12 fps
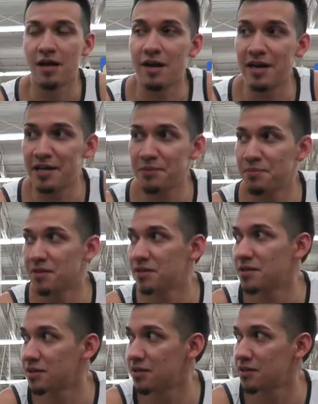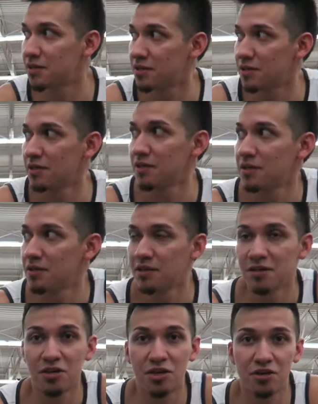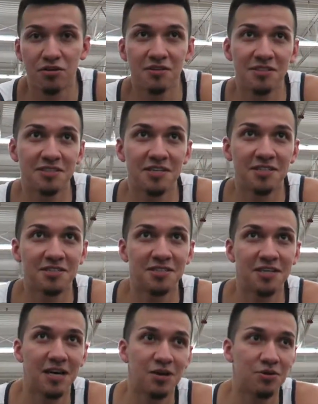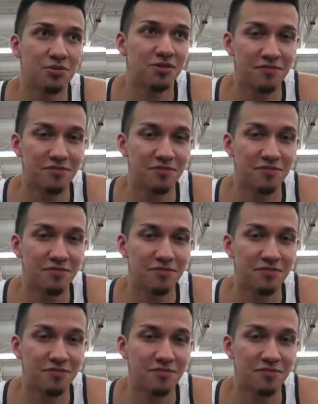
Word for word: I'm currently testing out